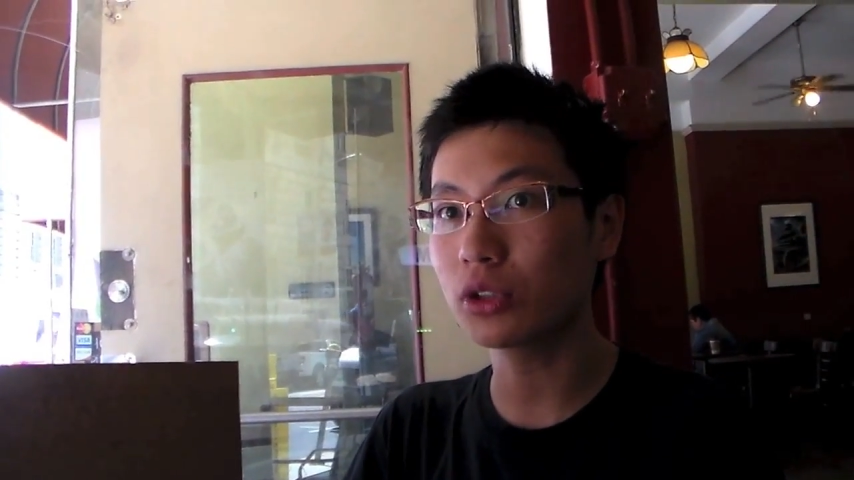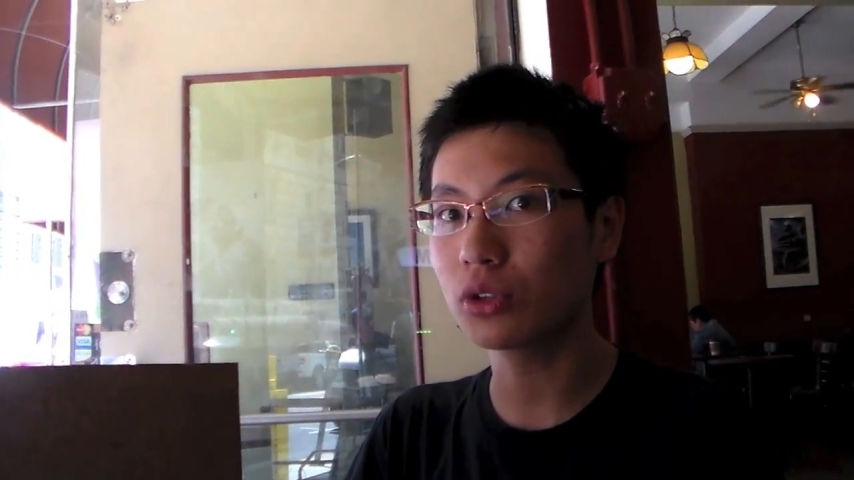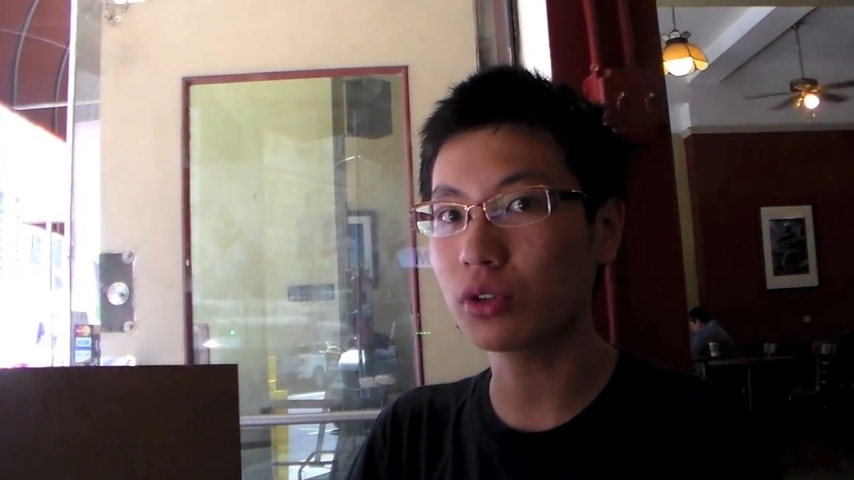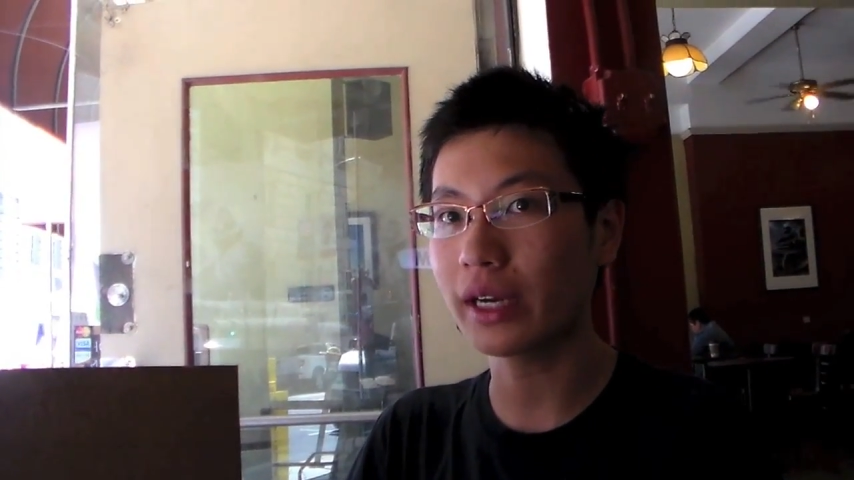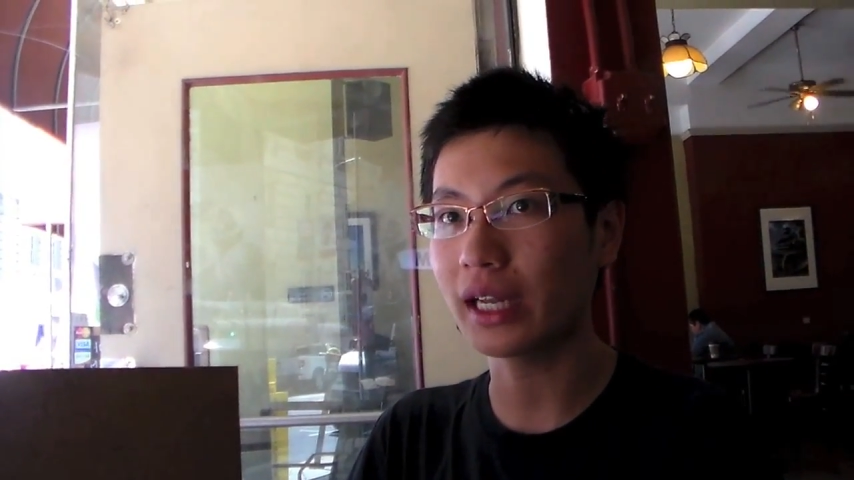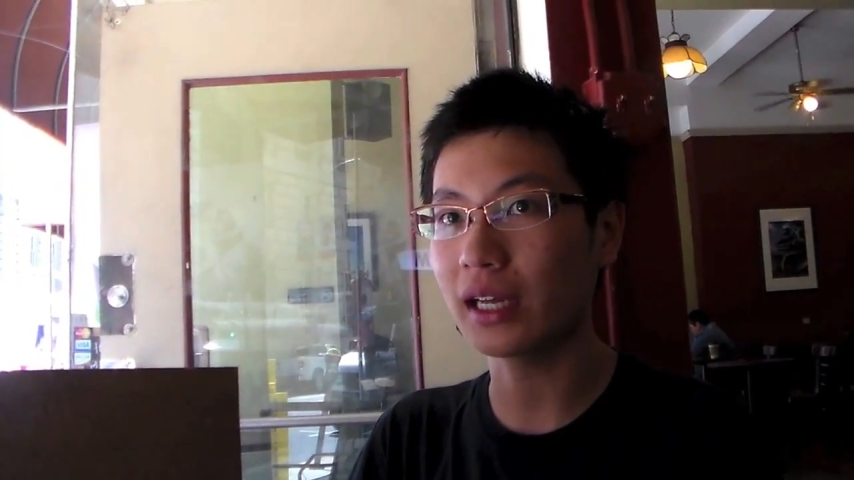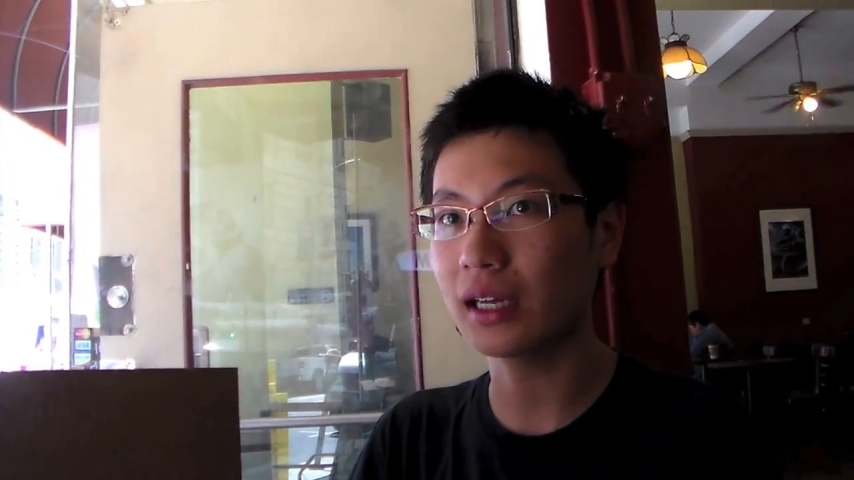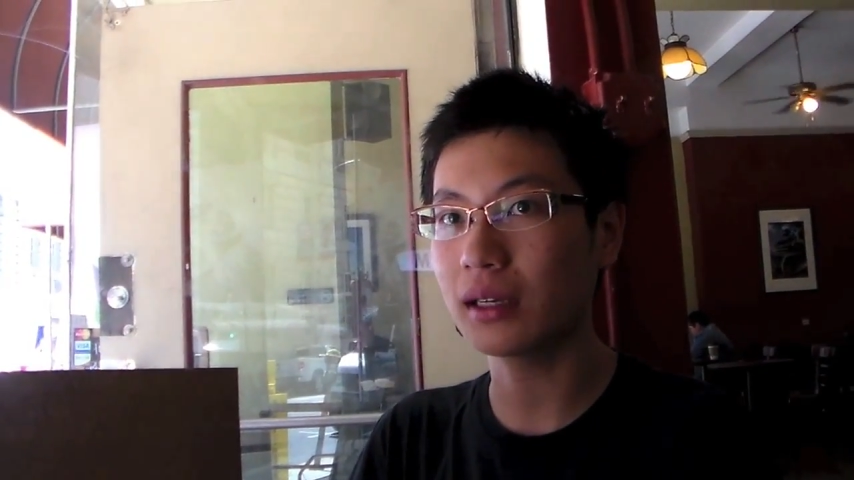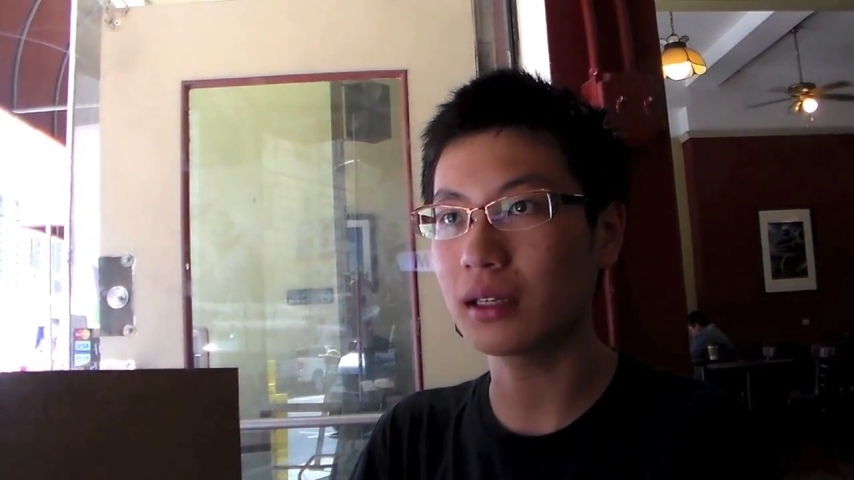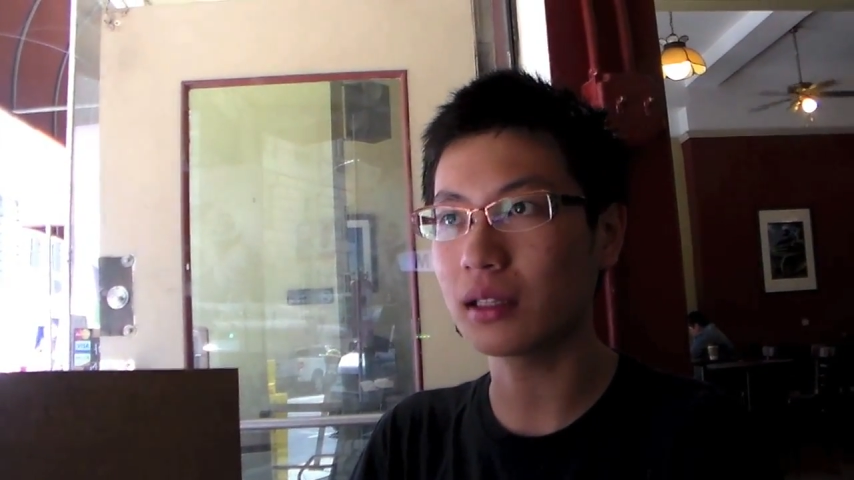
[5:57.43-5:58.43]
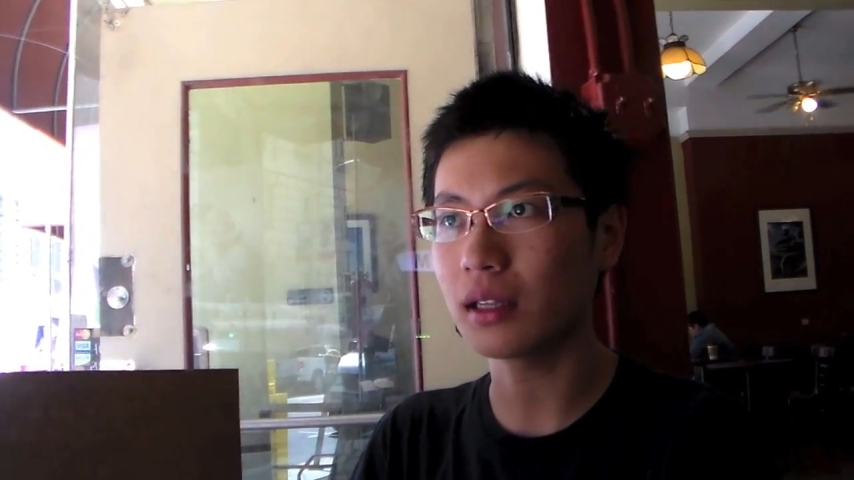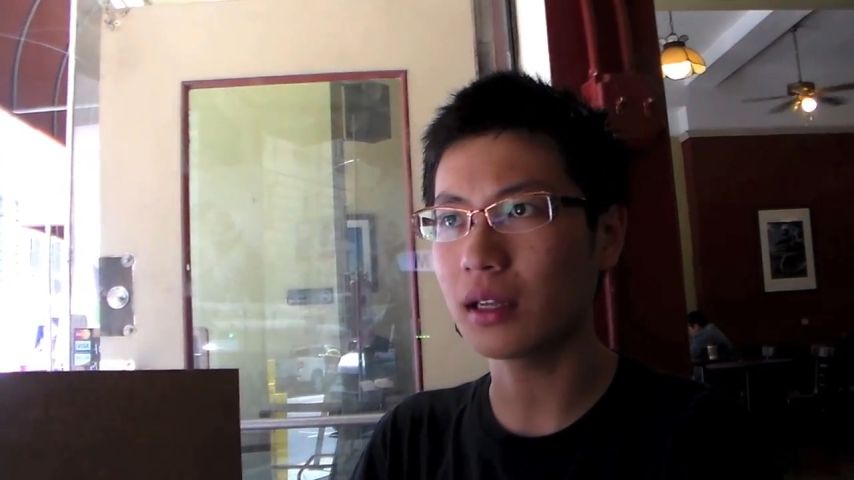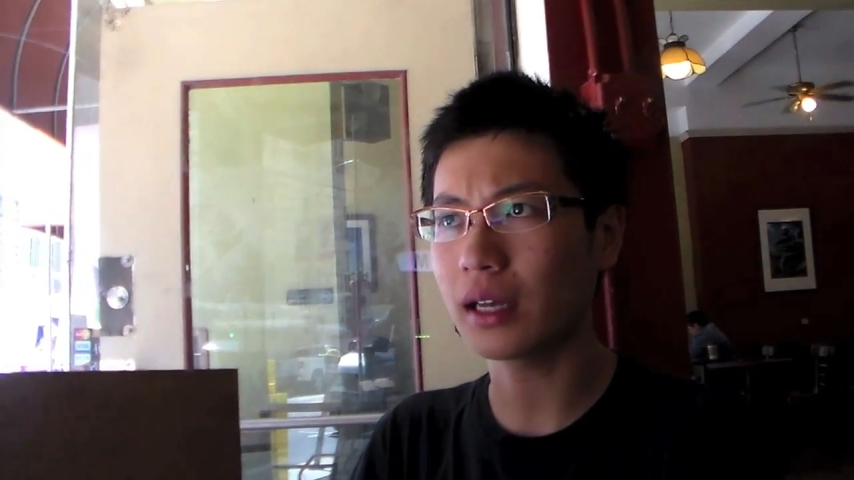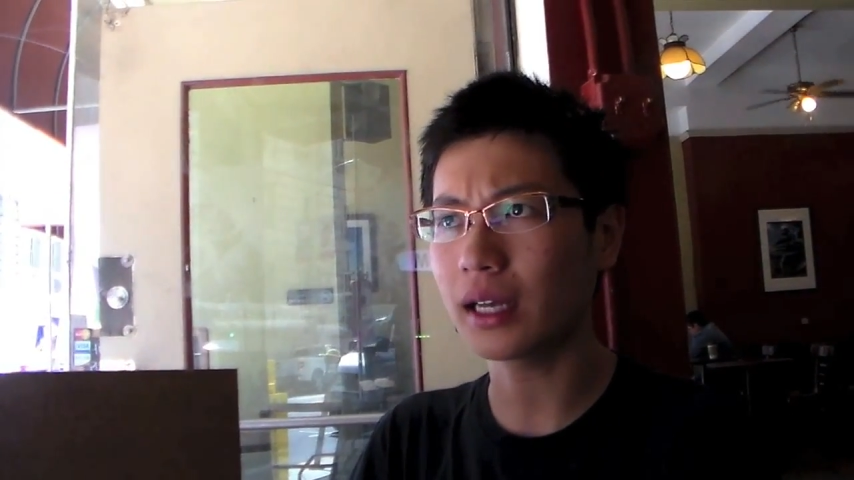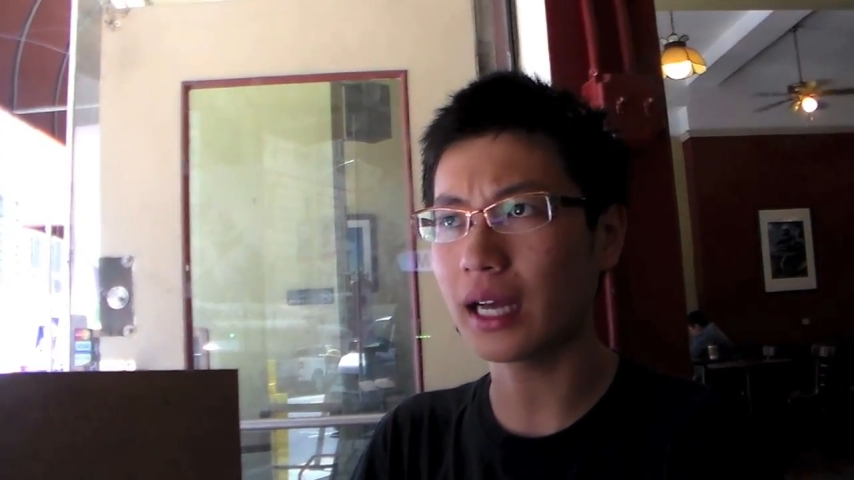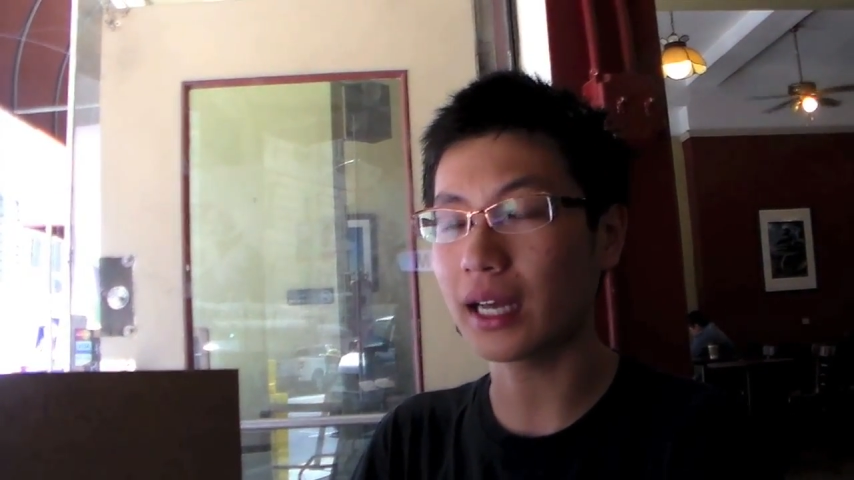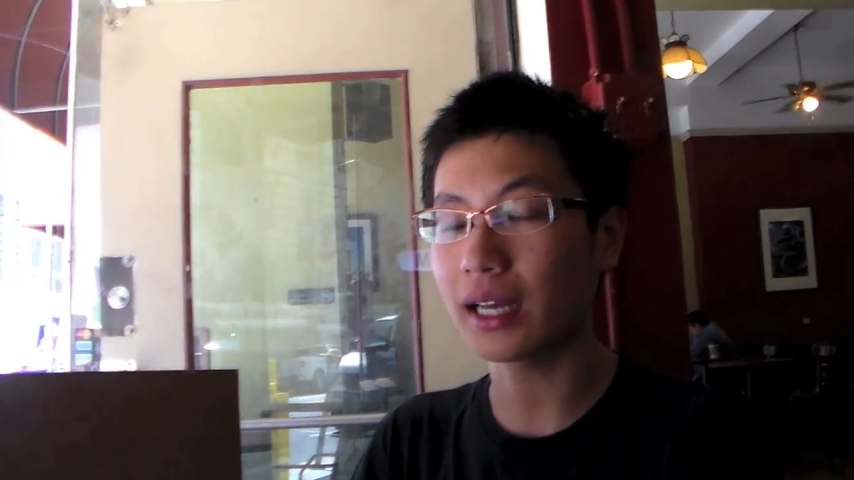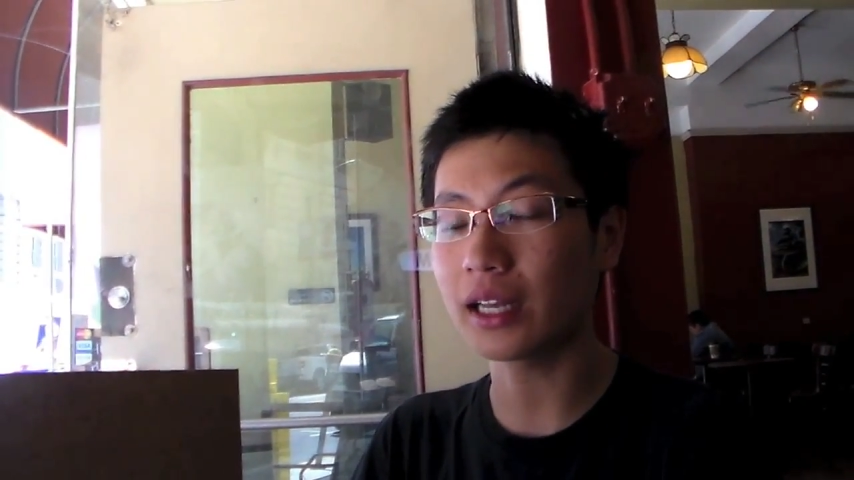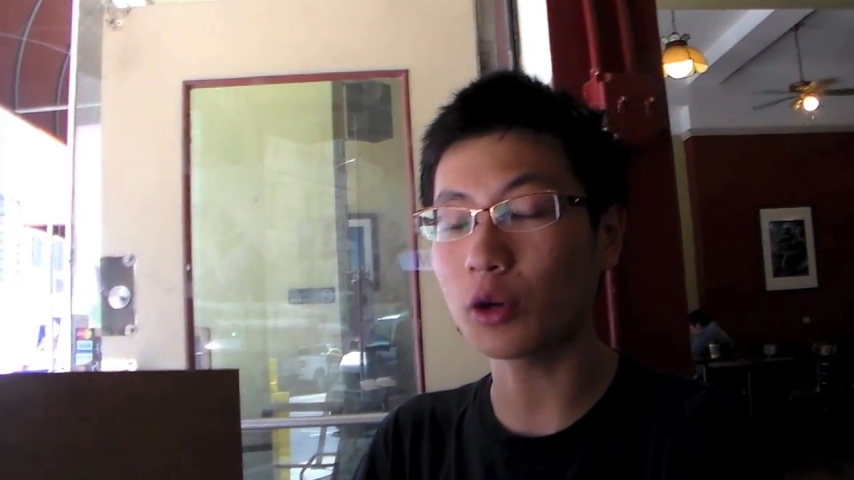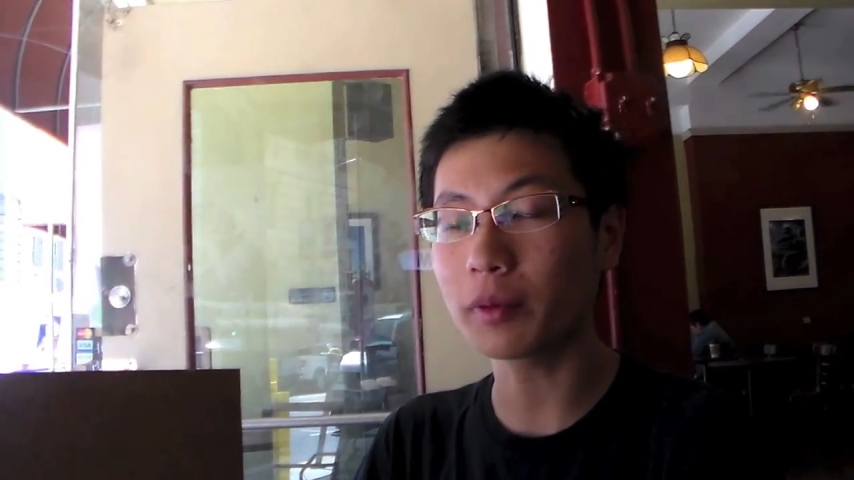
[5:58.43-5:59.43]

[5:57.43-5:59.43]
to create an